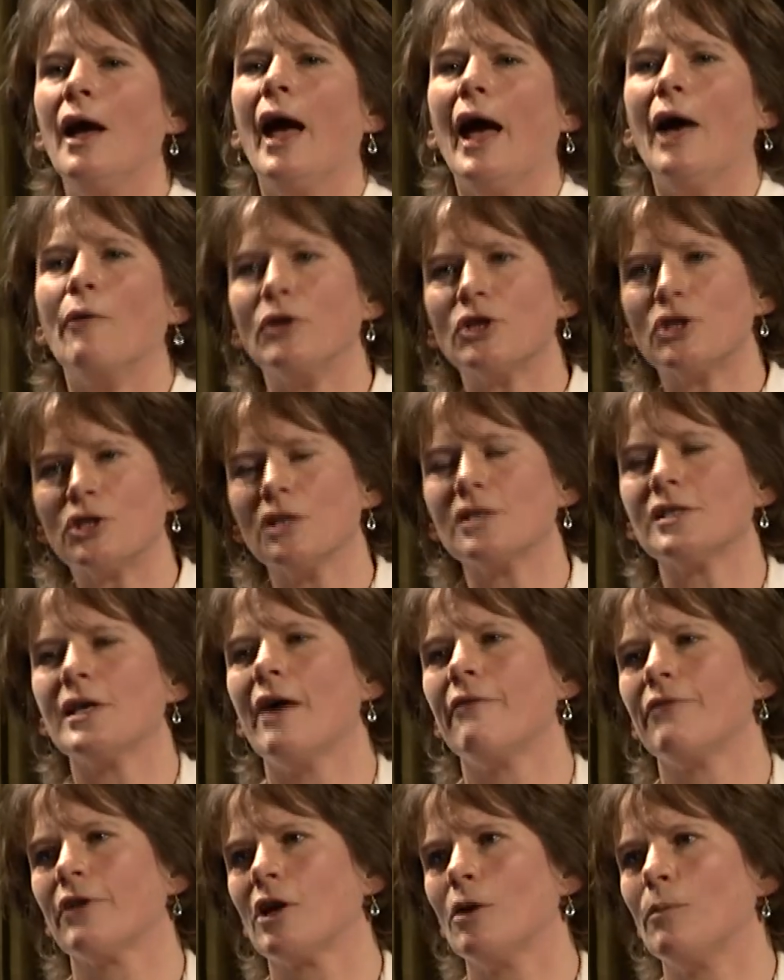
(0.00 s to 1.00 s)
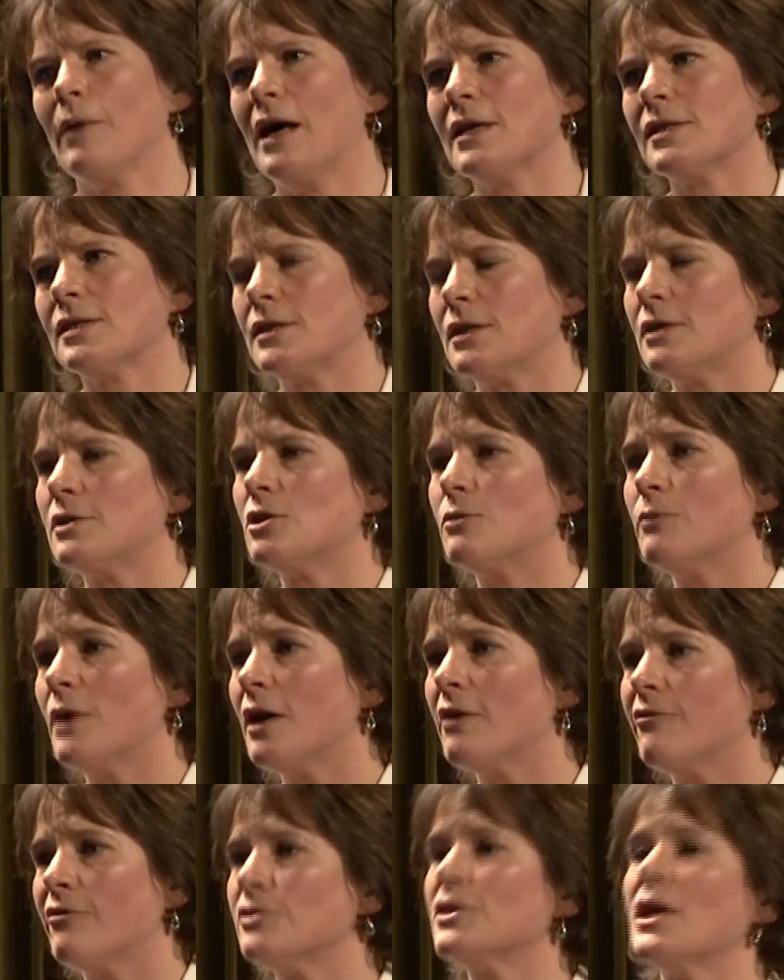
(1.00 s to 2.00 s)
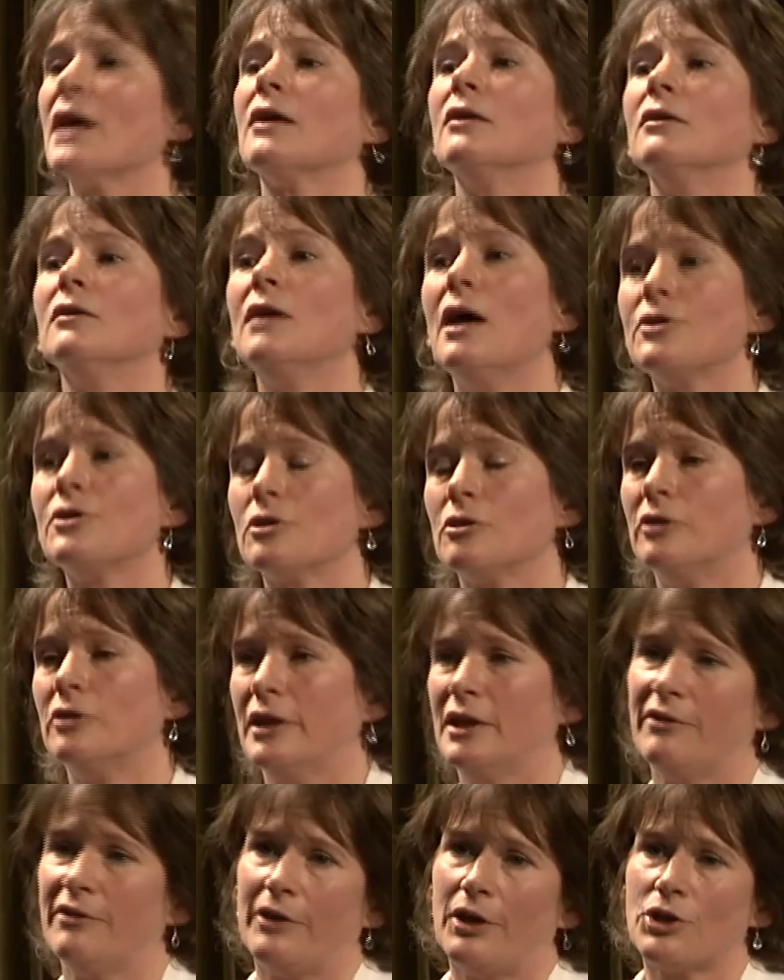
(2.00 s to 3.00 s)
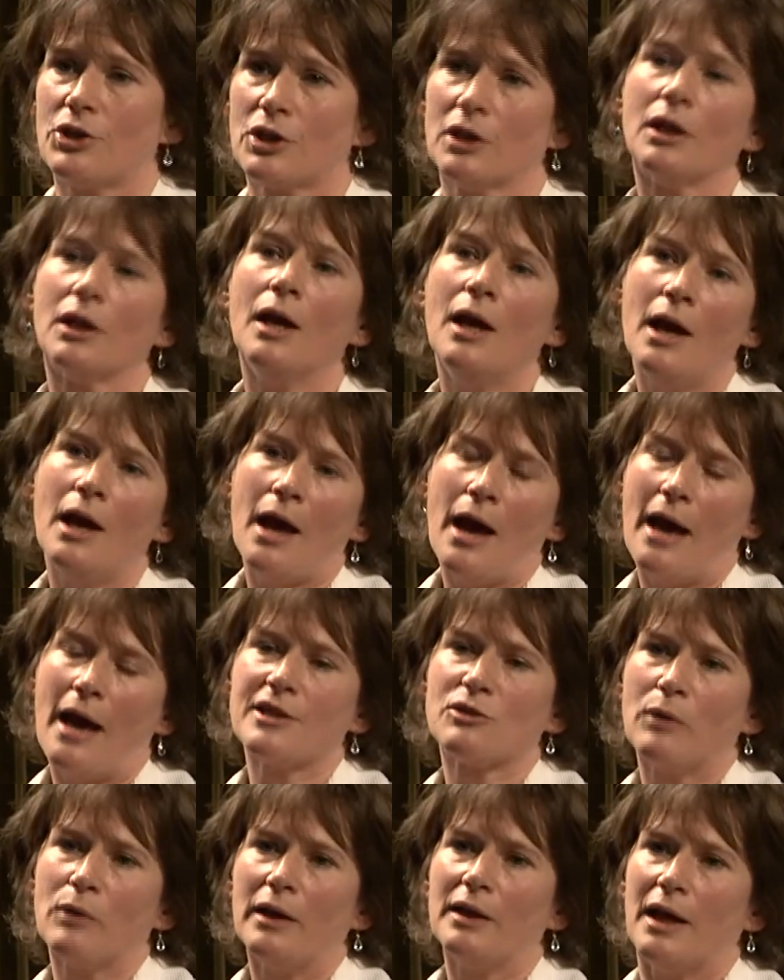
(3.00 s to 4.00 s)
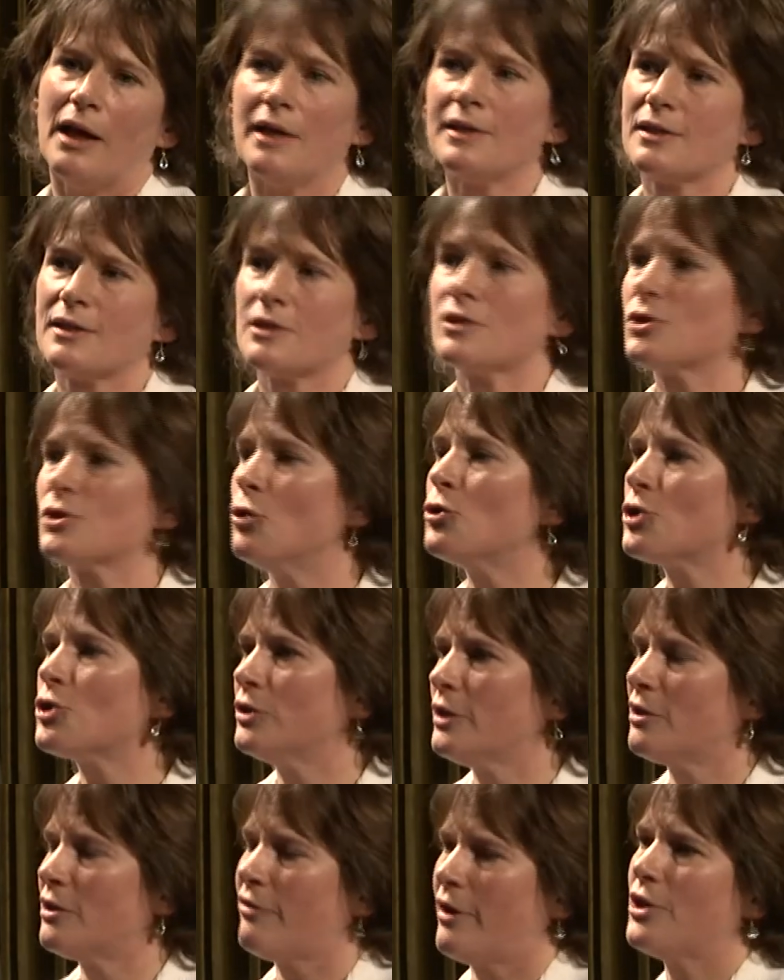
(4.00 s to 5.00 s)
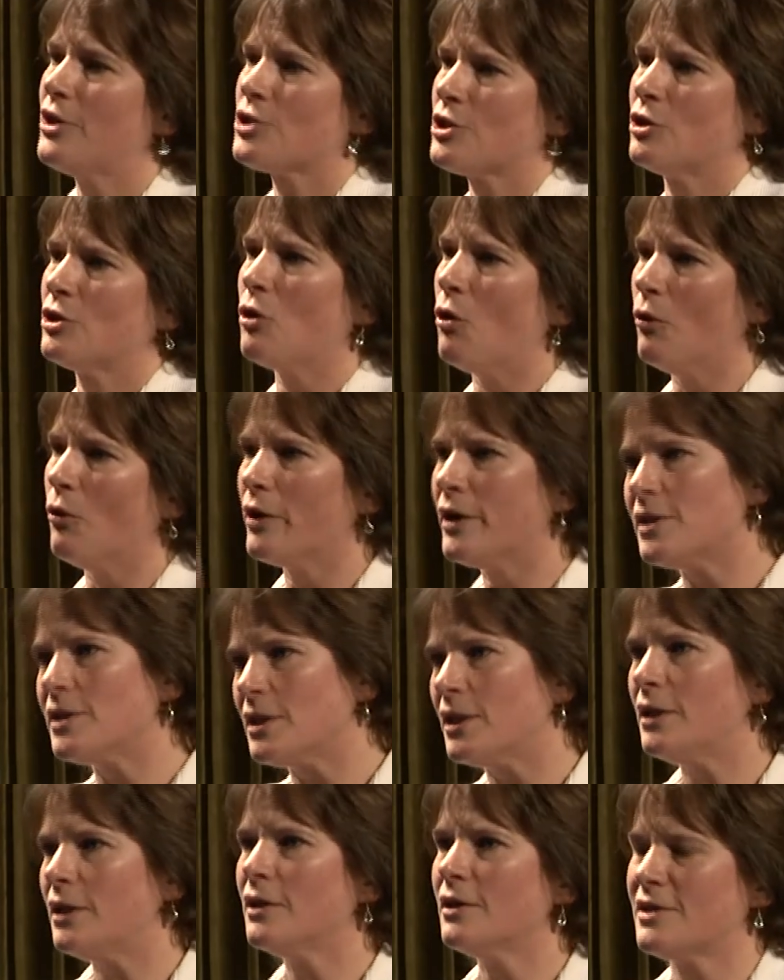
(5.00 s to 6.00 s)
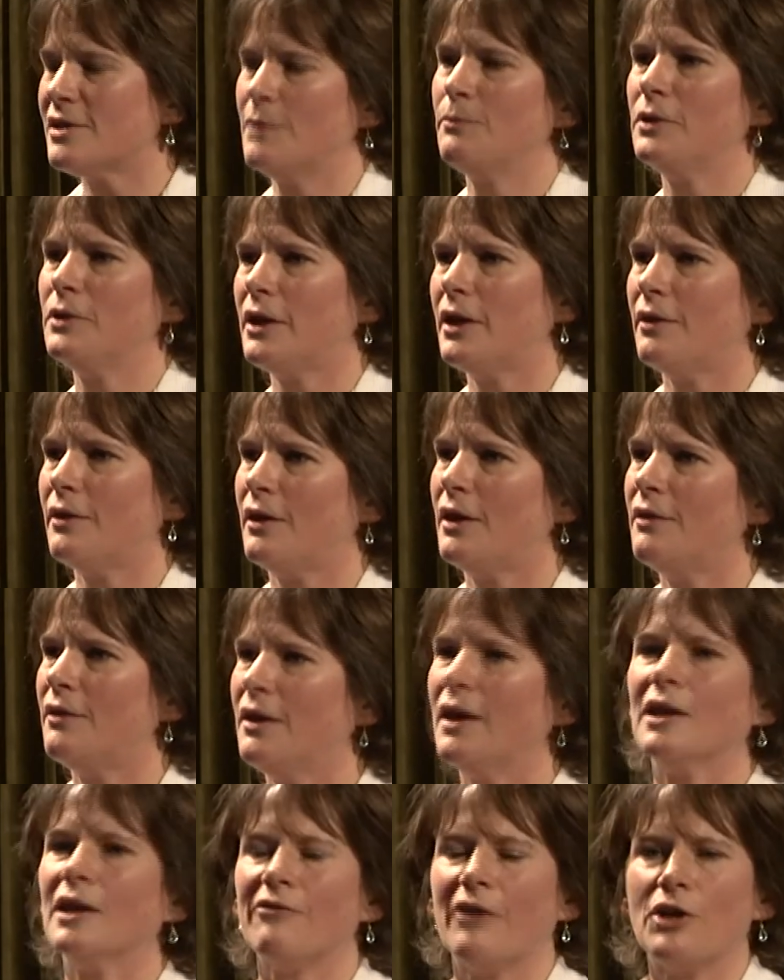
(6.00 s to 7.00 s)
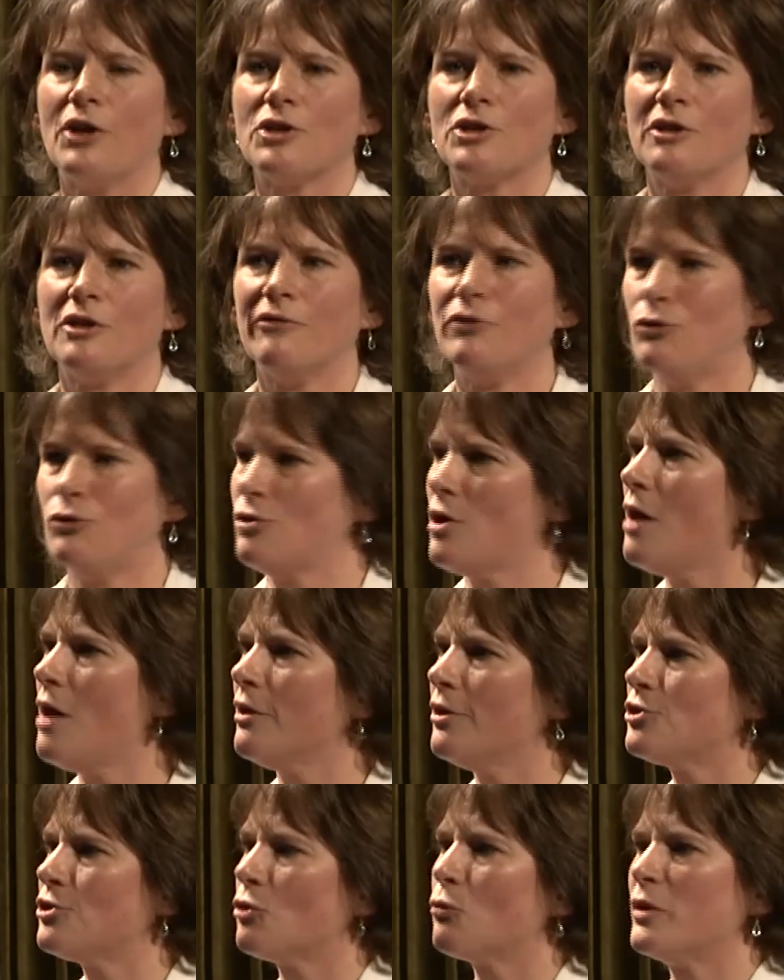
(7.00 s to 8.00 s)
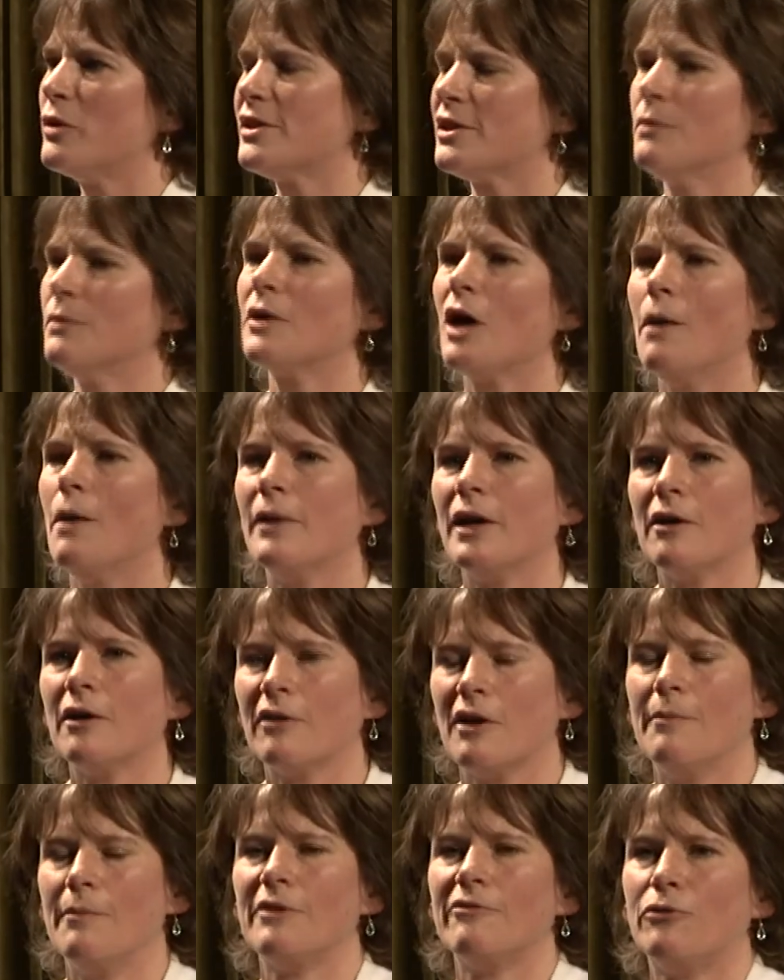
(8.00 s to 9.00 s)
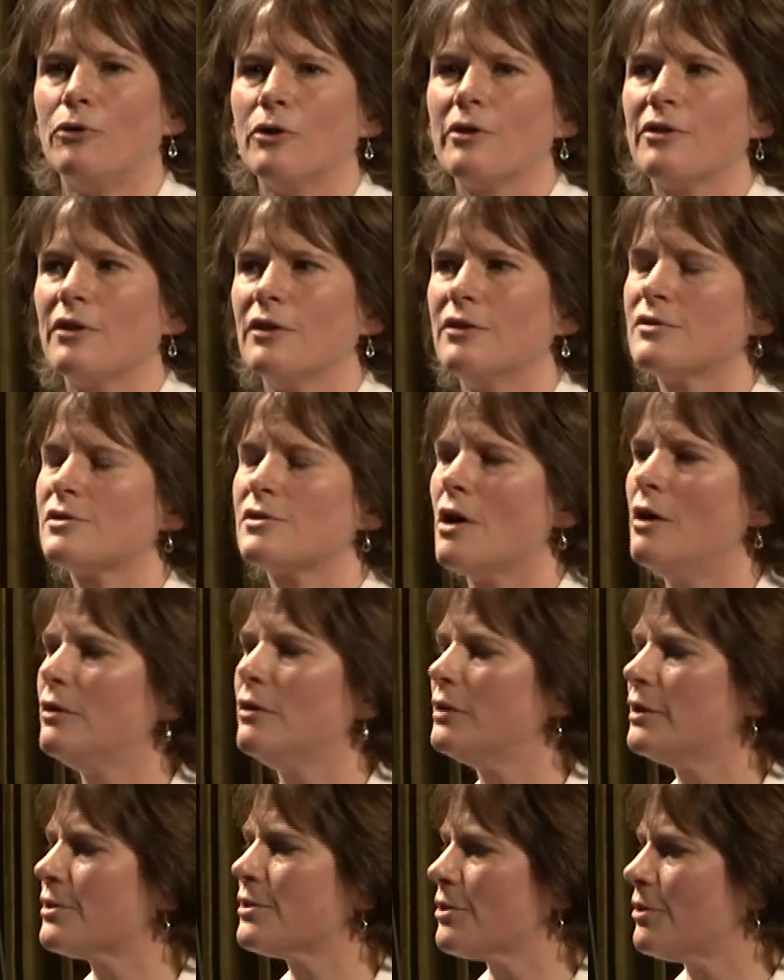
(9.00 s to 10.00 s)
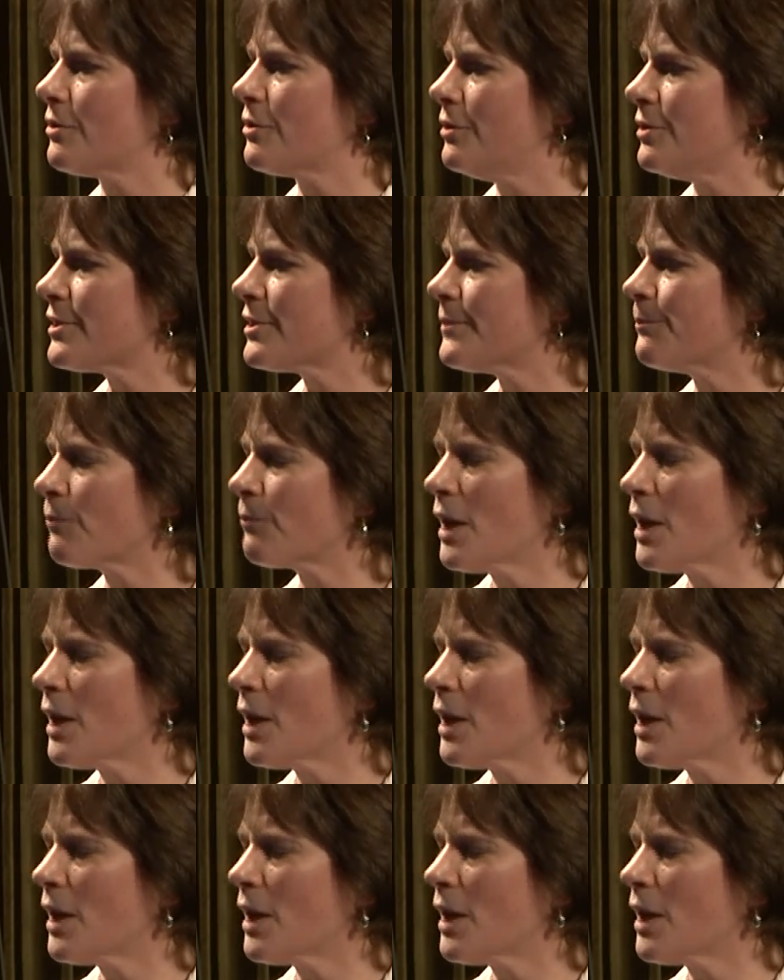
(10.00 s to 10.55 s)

and which does have the capacity to make for technological innovation, as well as social innovation, or indeed simply the, the innovation of new knowledge or wisdom coming, coming forth in the scholarly circles.